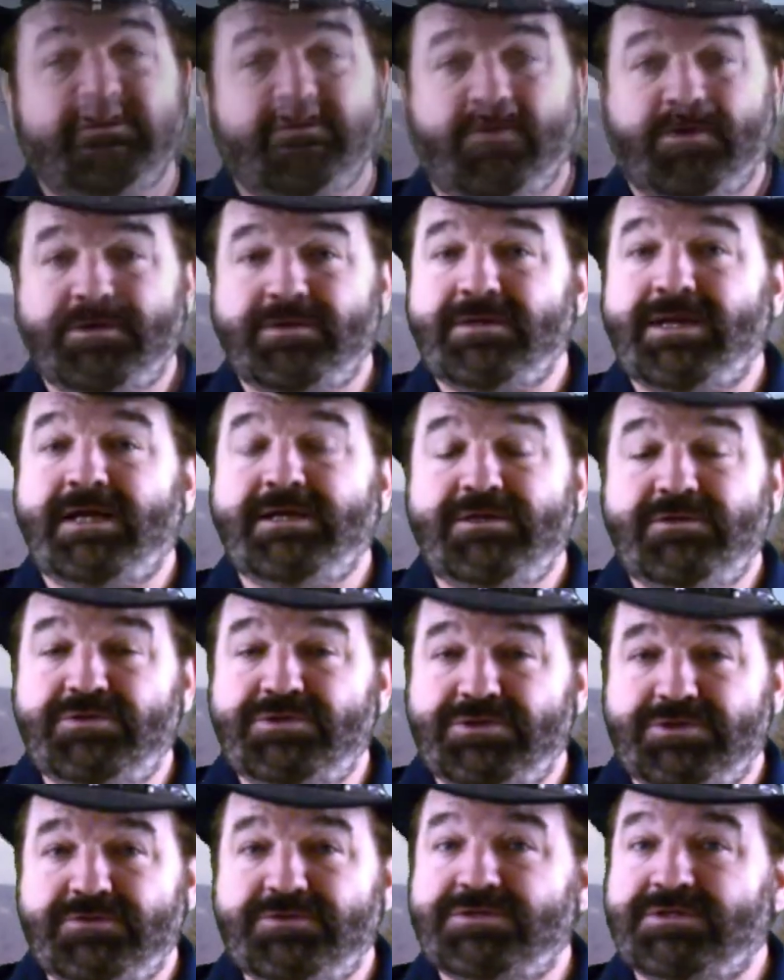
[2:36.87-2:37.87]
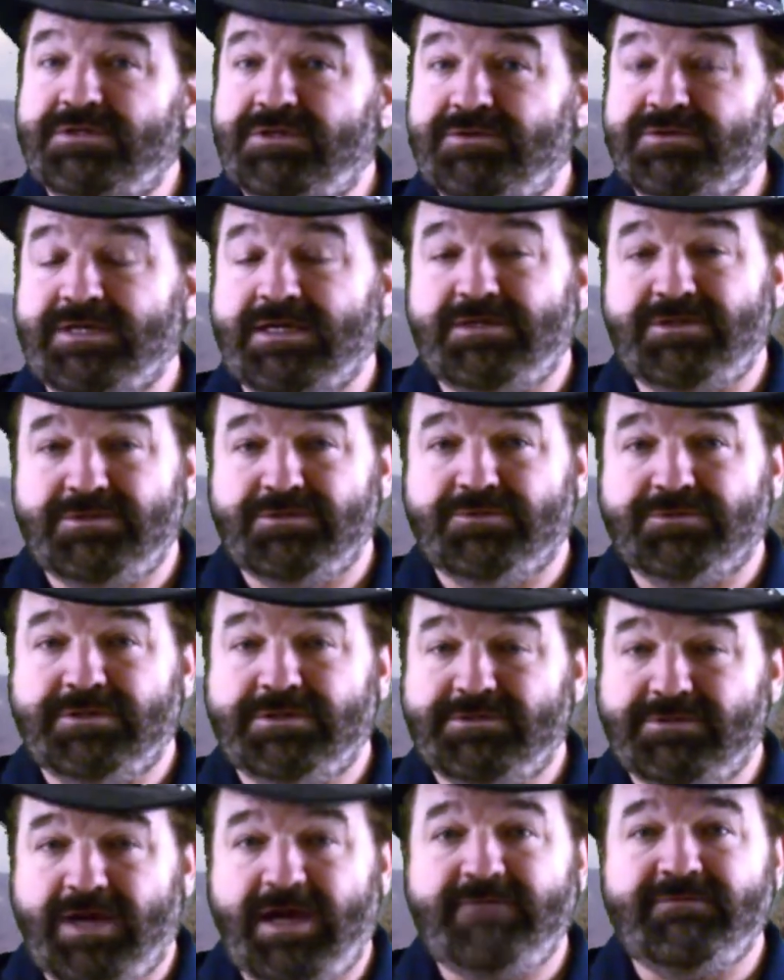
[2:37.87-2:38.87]
Whether or not you choose to use a tool to
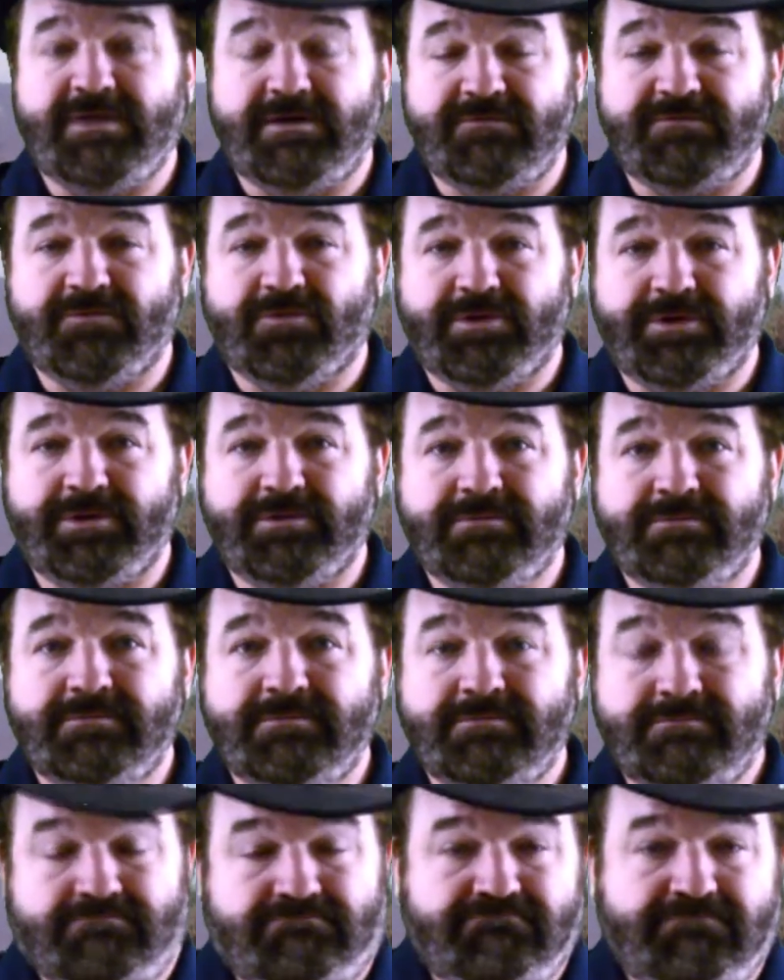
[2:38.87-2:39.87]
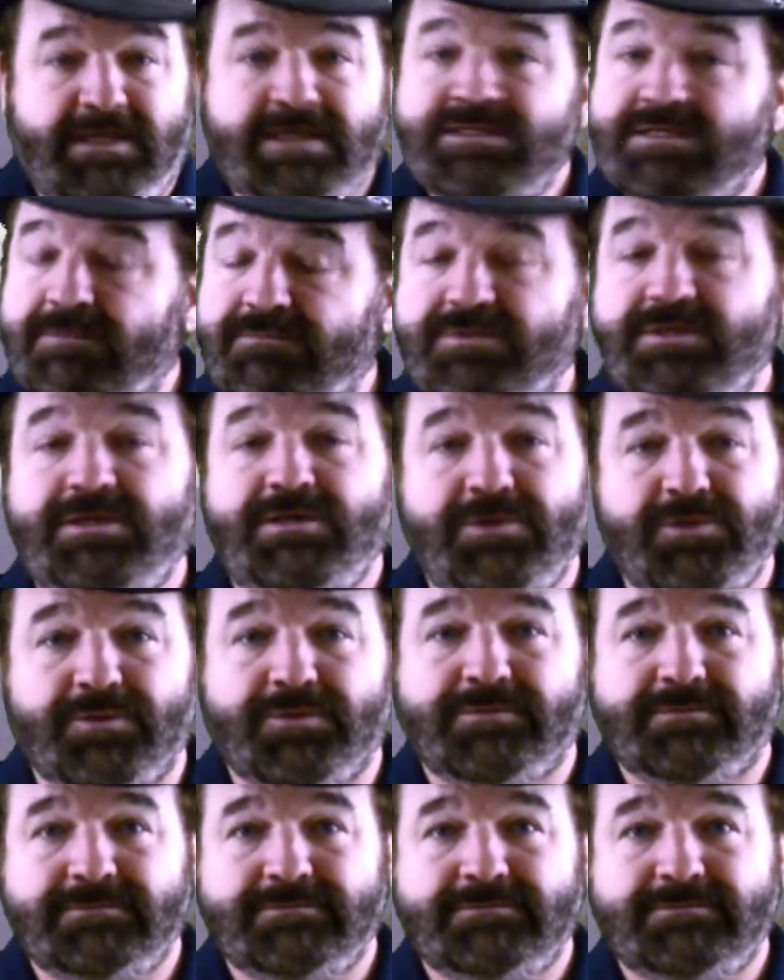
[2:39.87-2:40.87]
drive that for you, that's up to you.